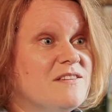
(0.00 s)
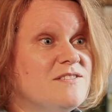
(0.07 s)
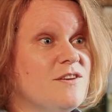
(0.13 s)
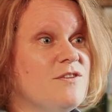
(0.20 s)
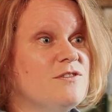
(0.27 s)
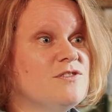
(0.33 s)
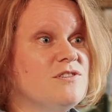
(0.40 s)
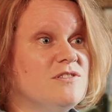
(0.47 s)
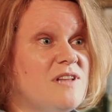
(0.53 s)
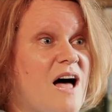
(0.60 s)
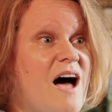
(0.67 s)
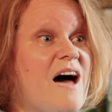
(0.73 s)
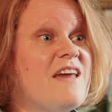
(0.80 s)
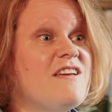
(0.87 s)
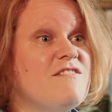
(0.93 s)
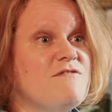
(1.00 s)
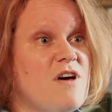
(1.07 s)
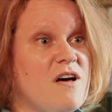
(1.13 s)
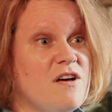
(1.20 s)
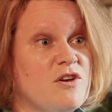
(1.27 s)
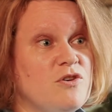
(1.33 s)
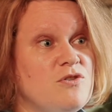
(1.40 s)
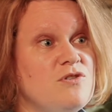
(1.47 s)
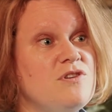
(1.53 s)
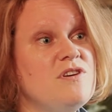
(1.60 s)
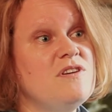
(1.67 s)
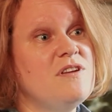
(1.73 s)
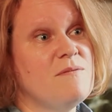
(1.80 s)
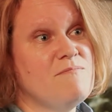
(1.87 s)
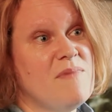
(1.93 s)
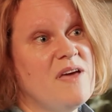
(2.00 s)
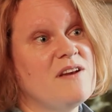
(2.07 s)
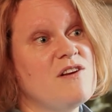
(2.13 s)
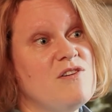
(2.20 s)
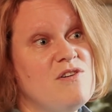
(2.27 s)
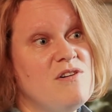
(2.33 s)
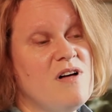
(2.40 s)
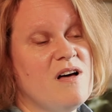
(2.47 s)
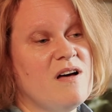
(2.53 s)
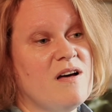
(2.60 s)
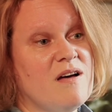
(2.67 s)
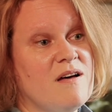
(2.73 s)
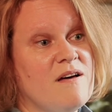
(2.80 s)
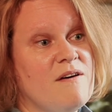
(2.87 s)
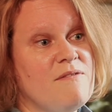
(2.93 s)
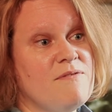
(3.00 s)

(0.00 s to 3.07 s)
So there's a lot of uh, good medical uh,